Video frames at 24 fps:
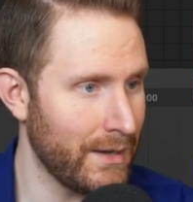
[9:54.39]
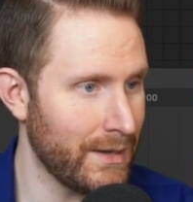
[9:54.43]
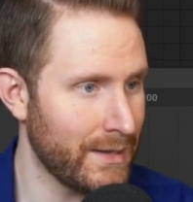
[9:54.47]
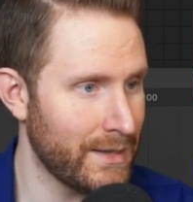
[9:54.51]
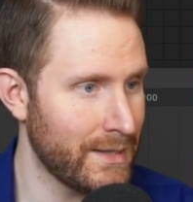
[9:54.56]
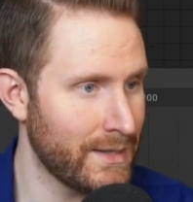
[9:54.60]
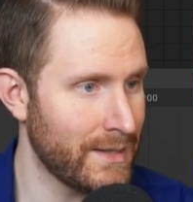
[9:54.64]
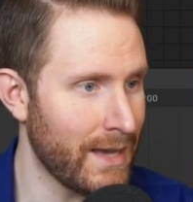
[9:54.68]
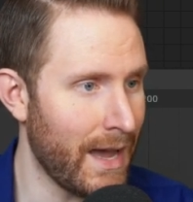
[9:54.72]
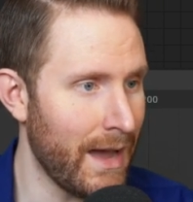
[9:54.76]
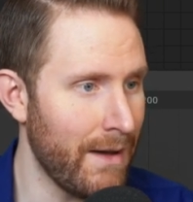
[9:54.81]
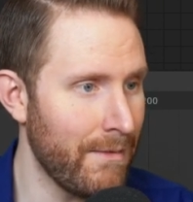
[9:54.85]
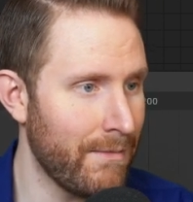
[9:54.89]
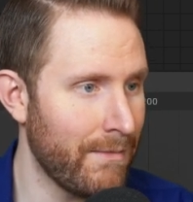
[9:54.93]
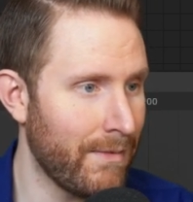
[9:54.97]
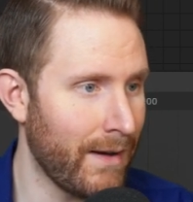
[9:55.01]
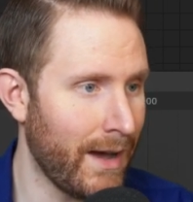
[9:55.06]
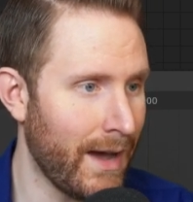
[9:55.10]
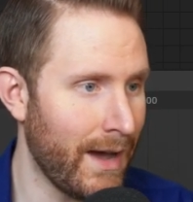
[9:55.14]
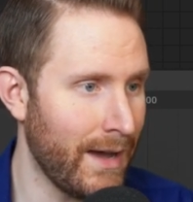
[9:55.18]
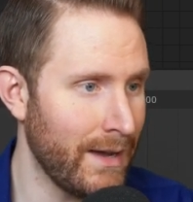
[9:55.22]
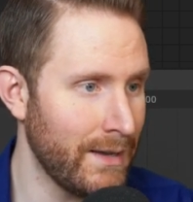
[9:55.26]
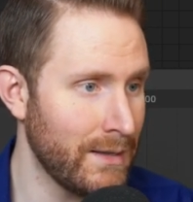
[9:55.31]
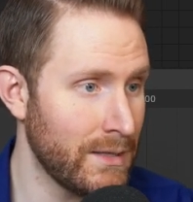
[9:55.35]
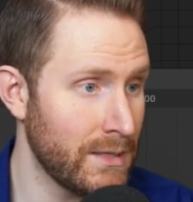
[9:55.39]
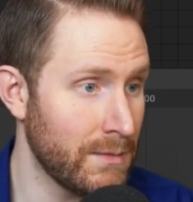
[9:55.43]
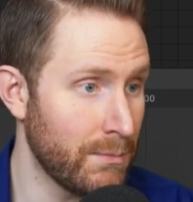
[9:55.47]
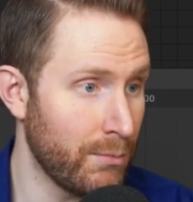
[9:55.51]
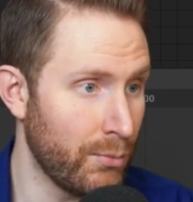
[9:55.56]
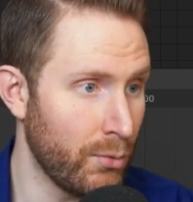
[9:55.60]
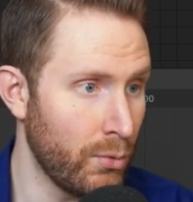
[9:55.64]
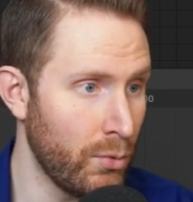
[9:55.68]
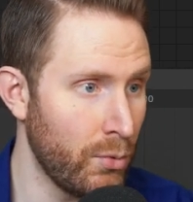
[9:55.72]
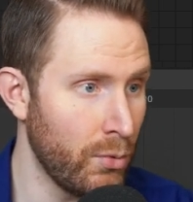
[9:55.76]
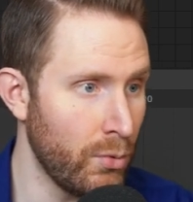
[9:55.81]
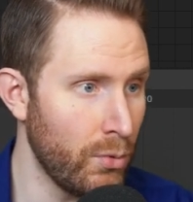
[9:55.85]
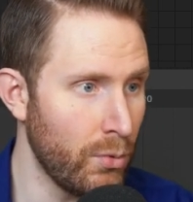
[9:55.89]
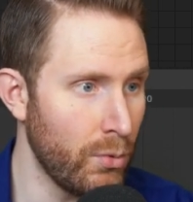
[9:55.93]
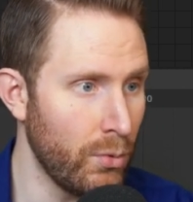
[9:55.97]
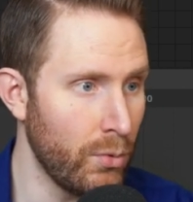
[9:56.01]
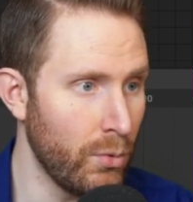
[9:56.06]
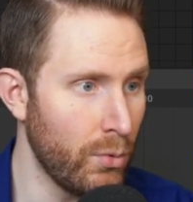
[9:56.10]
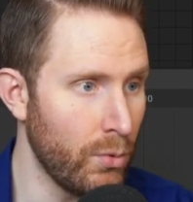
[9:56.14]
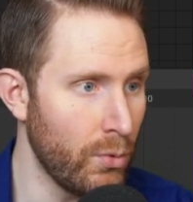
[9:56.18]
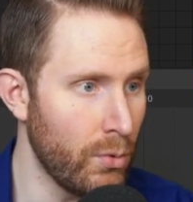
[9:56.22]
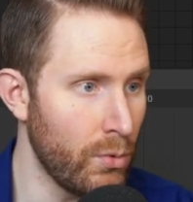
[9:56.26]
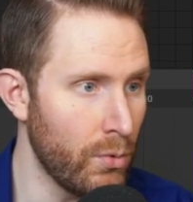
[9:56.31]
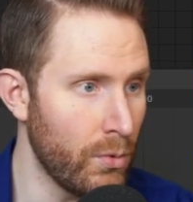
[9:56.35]
SciFi,
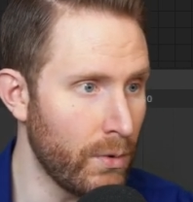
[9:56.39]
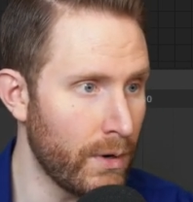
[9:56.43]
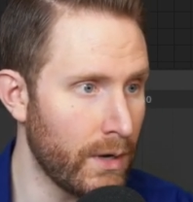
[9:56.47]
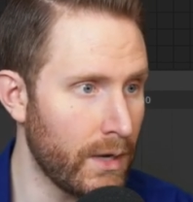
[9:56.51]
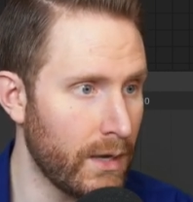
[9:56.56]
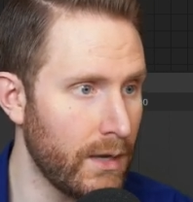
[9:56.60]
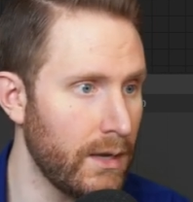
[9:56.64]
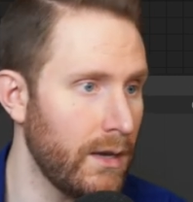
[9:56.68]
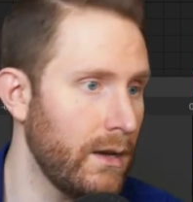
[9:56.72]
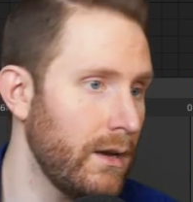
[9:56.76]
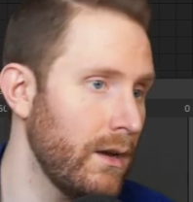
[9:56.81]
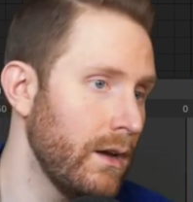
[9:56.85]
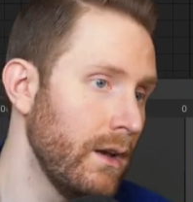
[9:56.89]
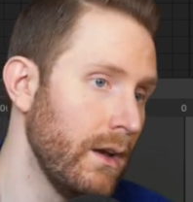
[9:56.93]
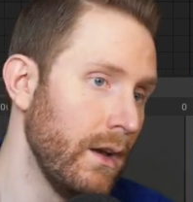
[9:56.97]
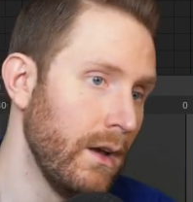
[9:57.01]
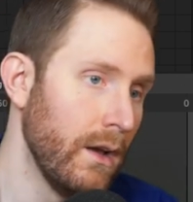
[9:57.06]
spooky.